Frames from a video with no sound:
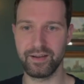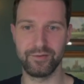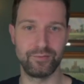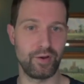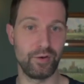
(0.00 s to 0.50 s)
all
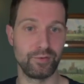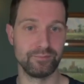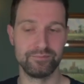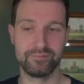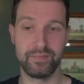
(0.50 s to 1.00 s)
go.
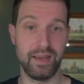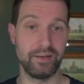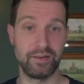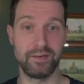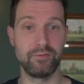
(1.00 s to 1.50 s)
And you
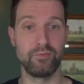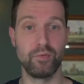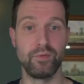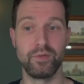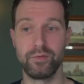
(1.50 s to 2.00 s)
can even remove
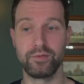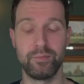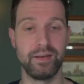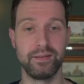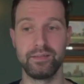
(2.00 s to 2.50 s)
those
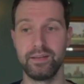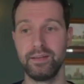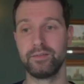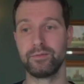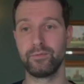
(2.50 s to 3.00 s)

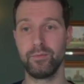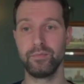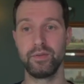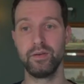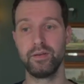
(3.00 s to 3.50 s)
dependencies from
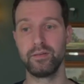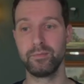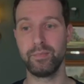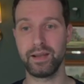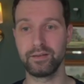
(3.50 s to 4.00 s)
the
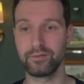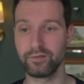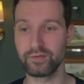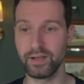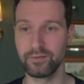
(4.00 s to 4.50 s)

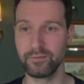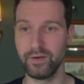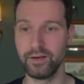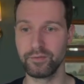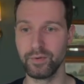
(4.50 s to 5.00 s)
package.json file
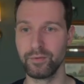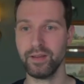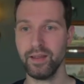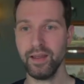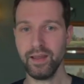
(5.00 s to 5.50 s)
as well.
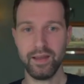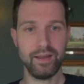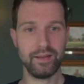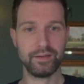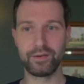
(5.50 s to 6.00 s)

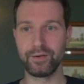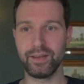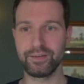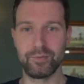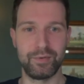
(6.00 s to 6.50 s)
So that's
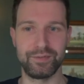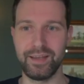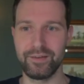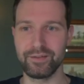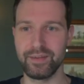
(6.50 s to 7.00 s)
a little bit of a
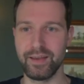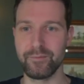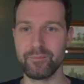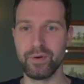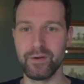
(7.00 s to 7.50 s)
tangent there.
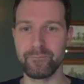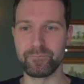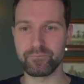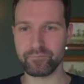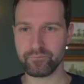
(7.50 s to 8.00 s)
But
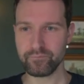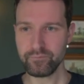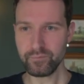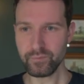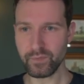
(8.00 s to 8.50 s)

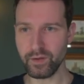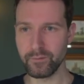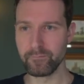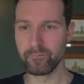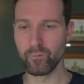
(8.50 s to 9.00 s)

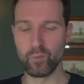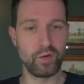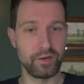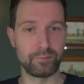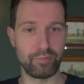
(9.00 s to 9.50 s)
what
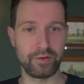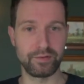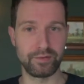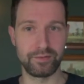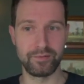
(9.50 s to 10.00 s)
this
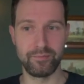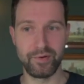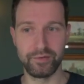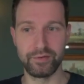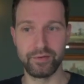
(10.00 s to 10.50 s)
brings me on
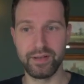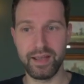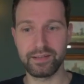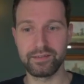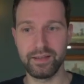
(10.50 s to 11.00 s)
to
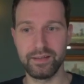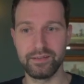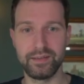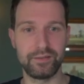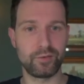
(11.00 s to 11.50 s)
next is
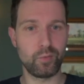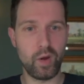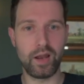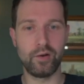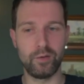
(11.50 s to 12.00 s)
there's quite a
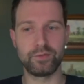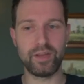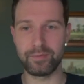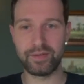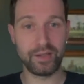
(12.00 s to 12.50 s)
lot of
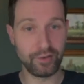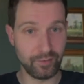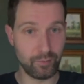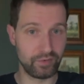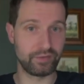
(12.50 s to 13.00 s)
steps. Say you did
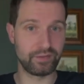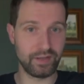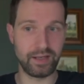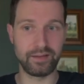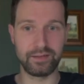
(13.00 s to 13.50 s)
want to take
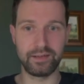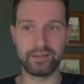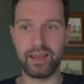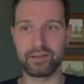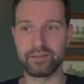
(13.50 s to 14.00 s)
this
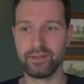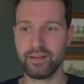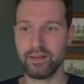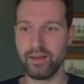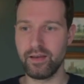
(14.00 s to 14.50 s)
exact
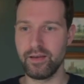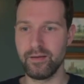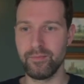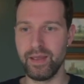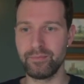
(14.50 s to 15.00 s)

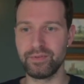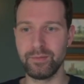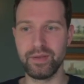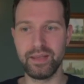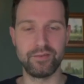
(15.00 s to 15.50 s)

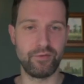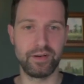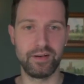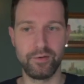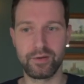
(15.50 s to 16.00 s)
MCP and run it
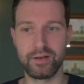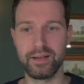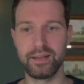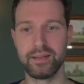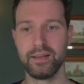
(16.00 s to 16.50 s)
locally,
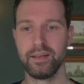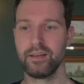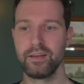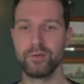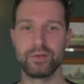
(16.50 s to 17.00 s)

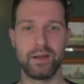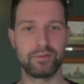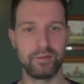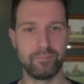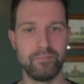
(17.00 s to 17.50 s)
you would have
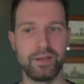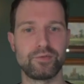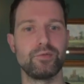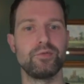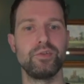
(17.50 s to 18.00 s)
to make
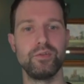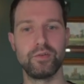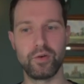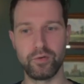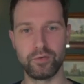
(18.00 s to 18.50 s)
sure that you
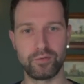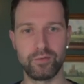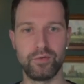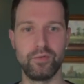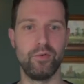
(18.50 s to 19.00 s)
go
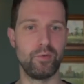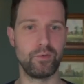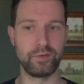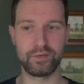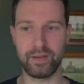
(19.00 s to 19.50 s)
through all of the
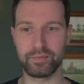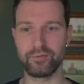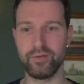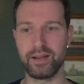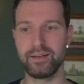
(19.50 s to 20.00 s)
steps
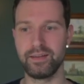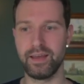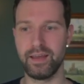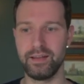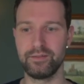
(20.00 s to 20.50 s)
correctly
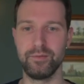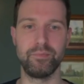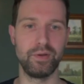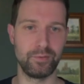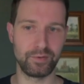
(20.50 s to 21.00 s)
there to
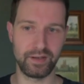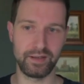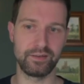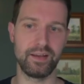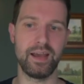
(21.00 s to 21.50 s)
build it,
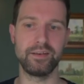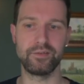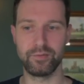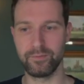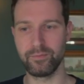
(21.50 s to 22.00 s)
to add your
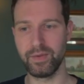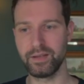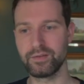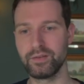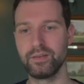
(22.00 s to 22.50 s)

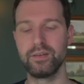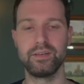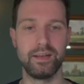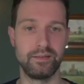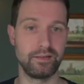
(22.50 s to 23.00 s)
information, and then
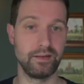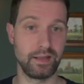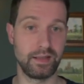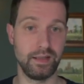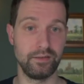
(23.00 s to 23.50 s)
link
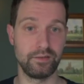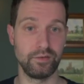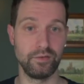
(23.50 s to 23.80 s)
it into